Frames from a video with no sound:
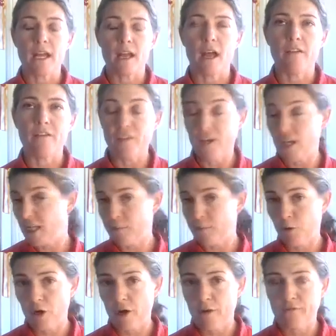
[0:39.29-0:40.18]
a fitness
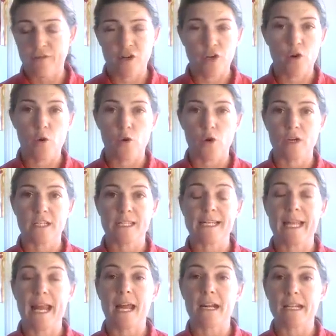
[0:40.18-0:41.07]
program for your horse
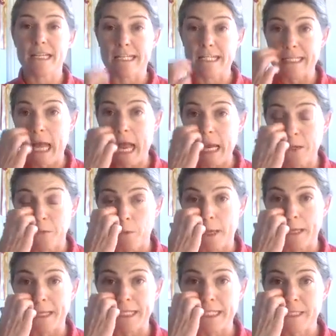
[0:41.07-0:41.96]
and how to design
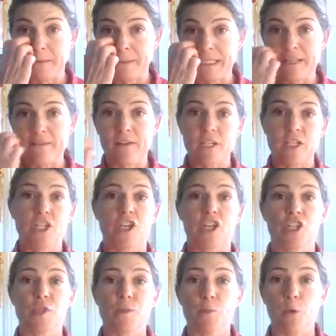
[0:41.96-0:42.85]
one that's specific to your
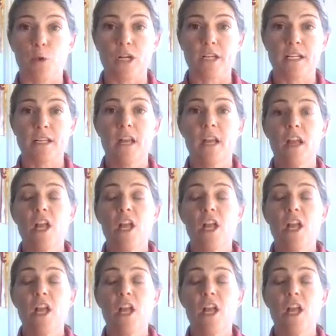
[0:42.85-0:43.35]
sport.